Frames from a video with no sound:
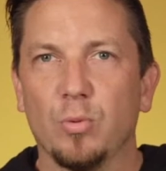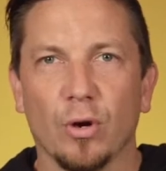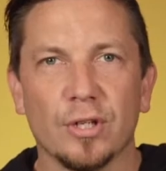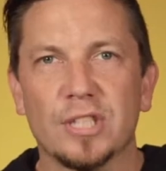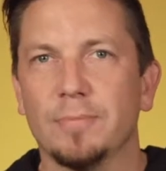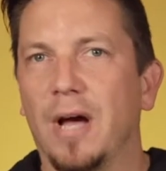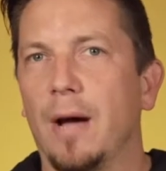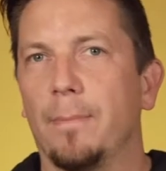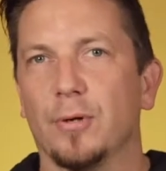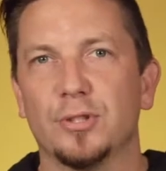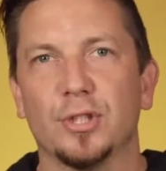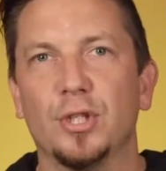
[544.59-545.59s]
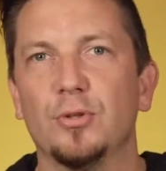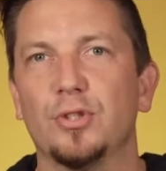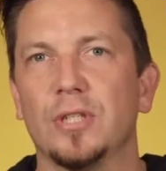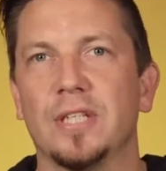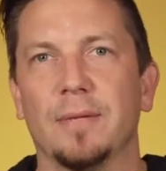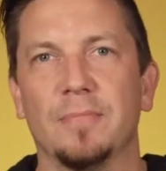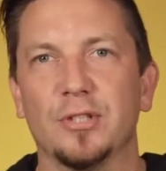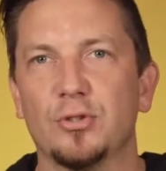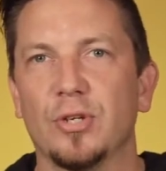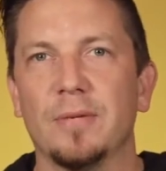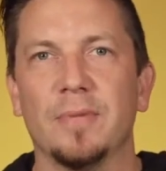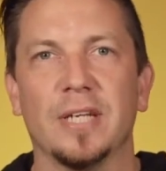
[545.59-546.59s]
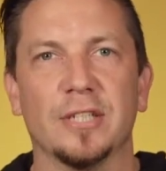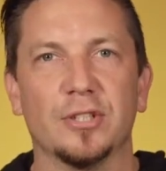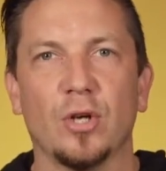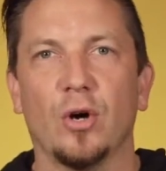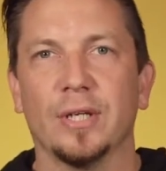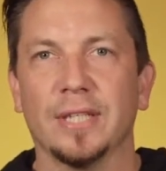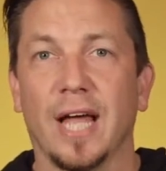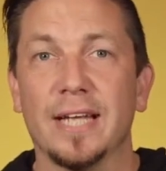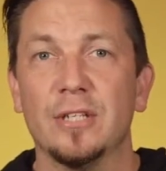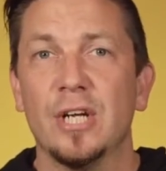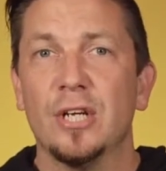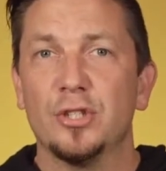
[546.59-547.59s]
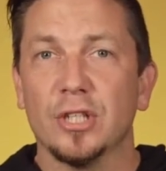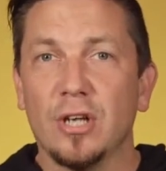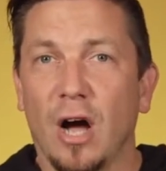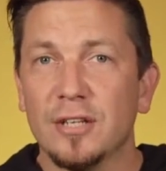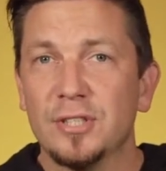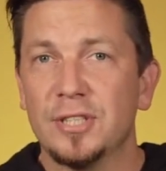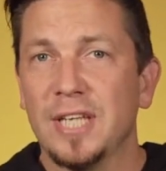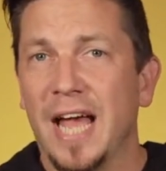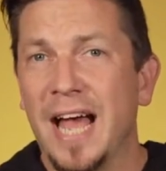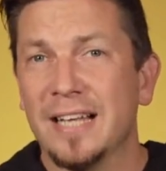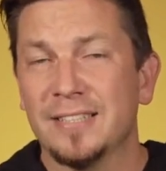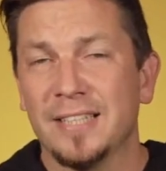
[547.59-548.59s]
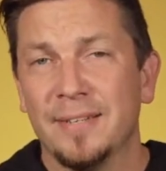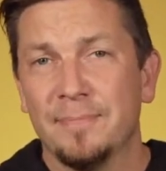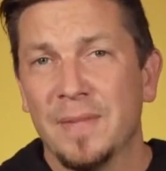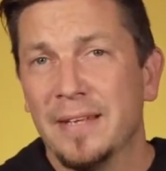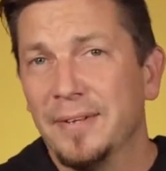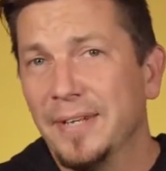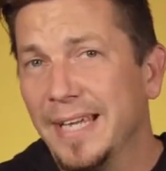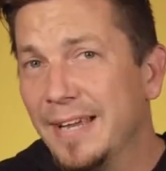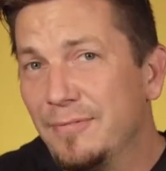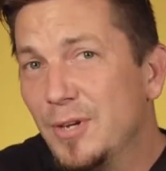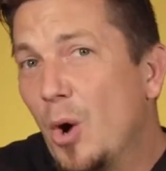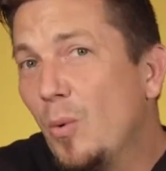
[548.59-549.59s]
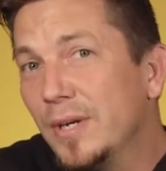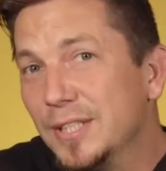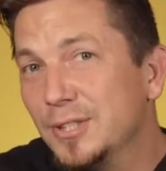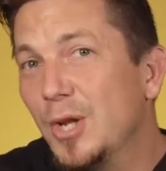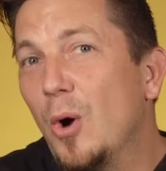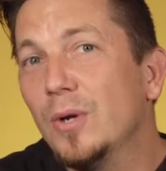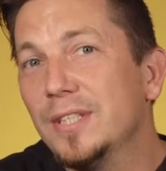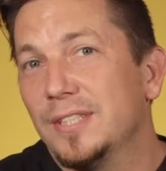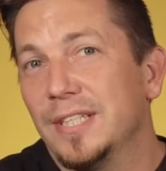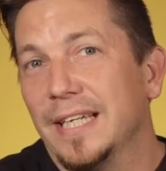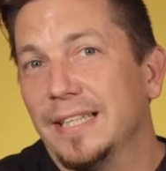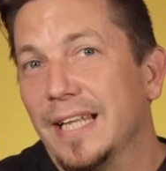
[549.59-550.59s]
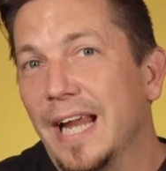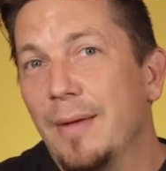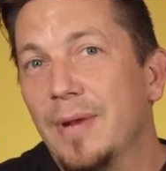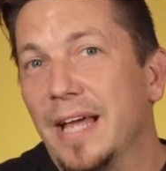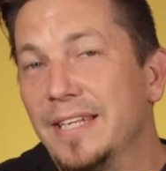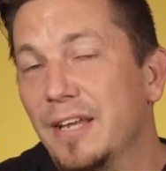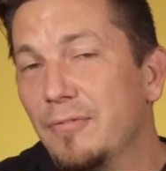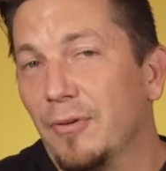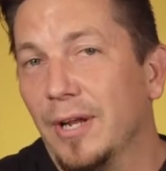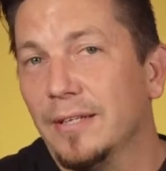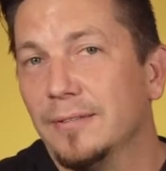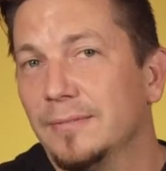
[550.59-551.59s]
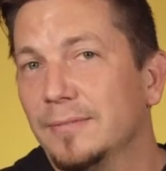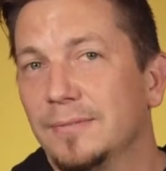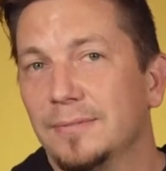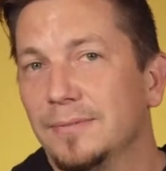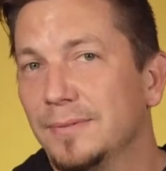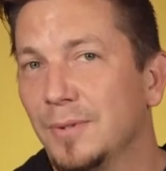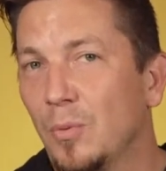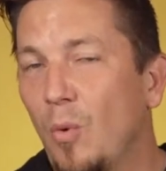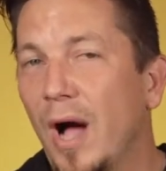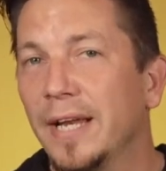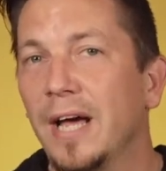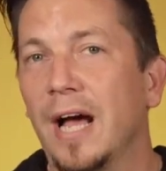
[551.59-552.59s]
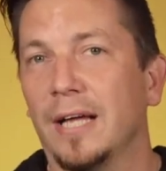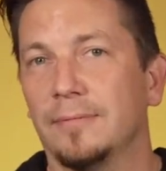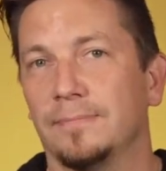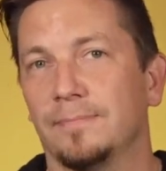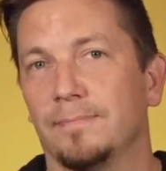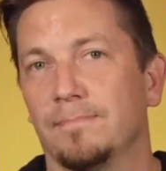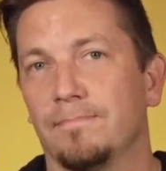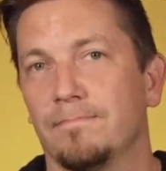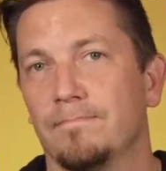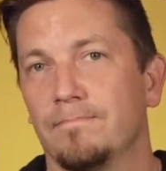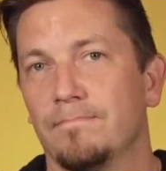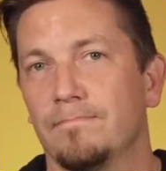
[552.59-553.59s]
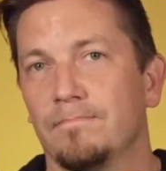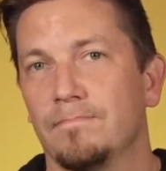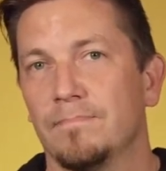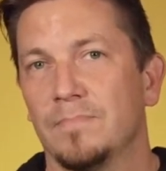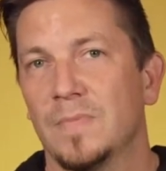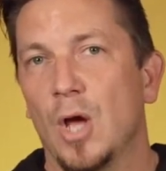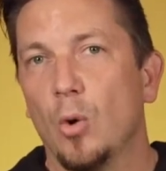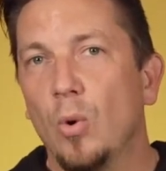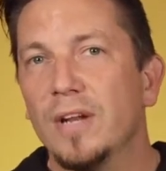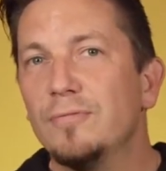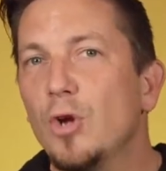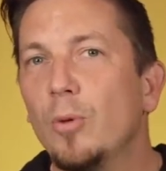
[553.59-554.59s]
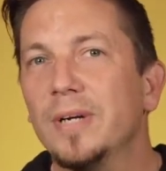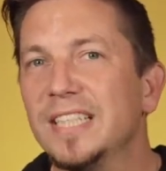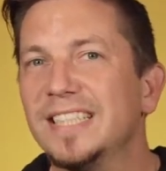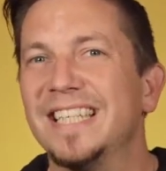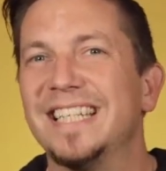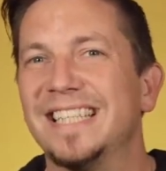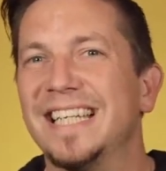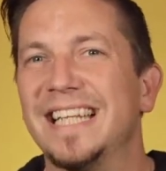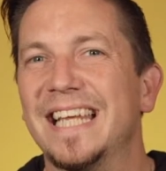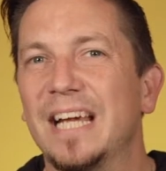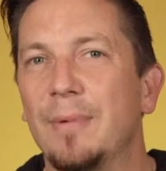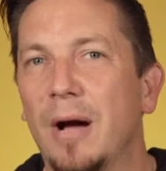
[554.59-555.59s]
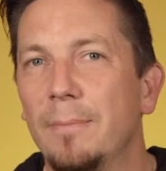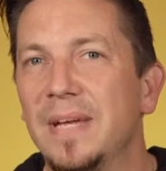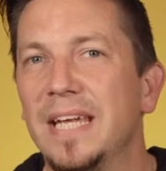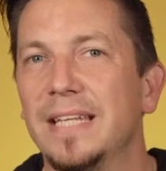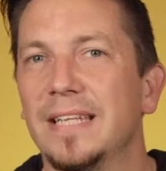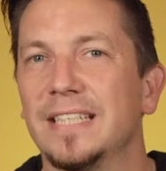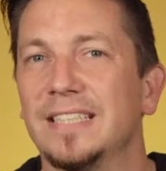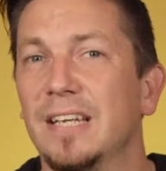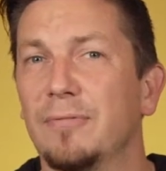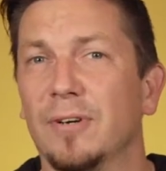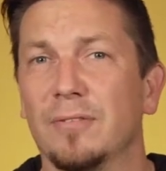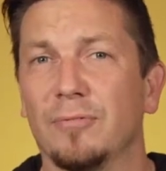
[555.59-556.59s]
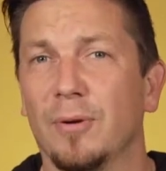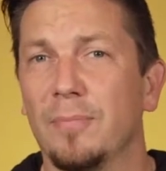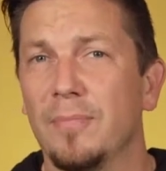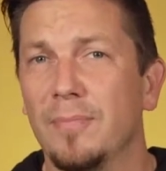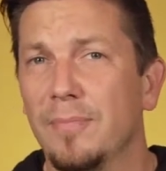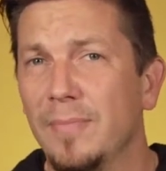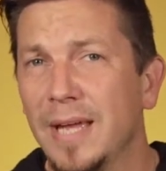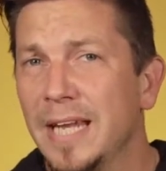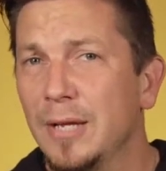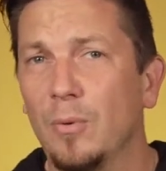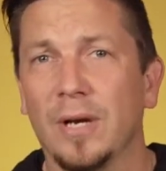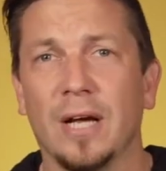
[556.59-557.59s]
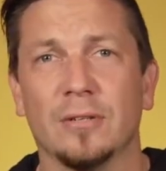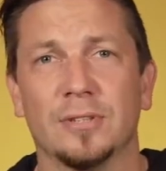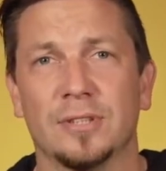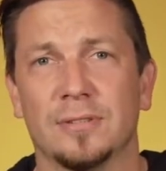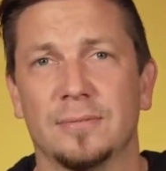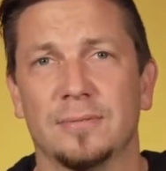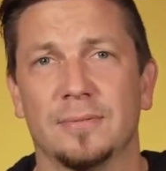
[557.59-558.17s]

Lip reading: words about persecution and mistreatment and salt and light should cause us to ask, if no one is noticing that I'm not different, why not? What if nobody sees anything about me that is different from anyone else?